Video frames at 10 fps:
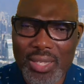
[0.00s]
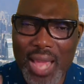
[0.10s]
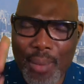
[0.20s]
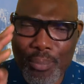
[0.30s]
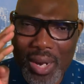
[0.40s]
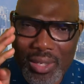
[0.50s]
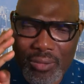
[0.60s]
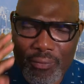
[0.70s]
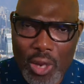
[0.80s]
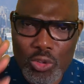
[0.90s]
that brings
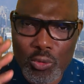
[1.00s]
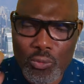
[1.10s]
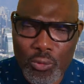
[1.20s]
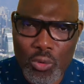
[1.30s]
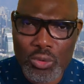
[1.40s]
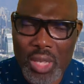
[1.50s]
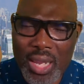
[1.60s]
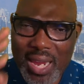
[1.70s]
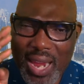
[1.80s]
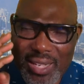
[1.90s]
forth fruit
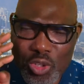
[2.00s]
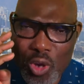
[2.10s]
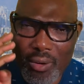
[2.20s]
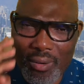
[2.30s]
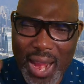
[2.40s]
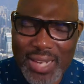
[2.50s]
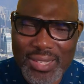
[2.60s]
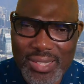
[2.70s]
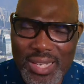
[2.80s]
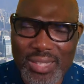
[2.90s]
in your right
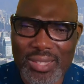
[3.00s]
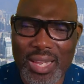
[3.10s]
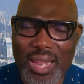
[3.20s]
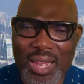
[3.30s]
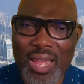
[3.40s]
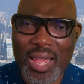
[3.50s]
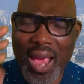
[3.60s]
season,